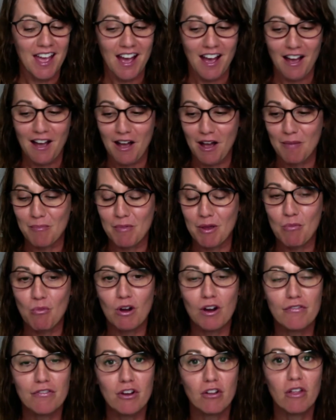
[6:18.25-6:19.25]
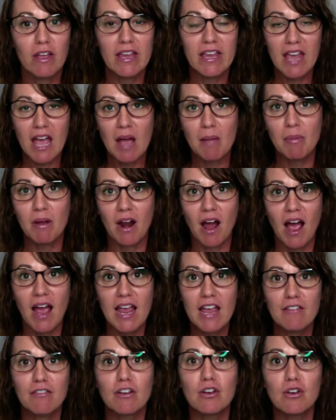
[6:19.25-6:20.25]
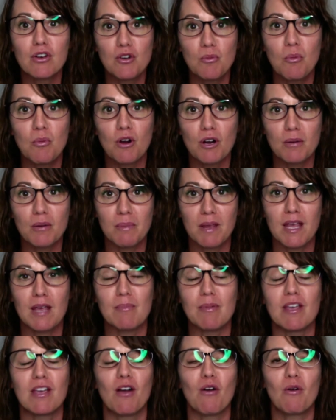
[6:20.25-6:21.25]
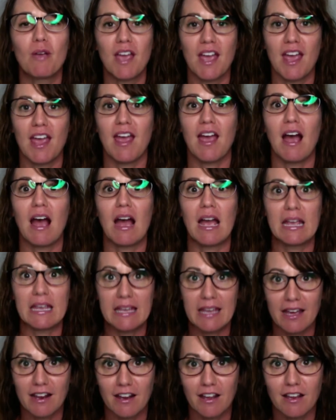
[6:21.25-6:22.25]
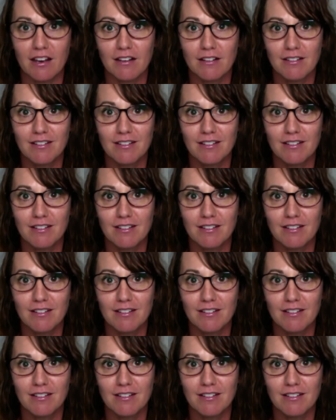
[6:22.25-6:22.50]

And what if you're like, yeah, but I have a newborn baby. Okay, I get it.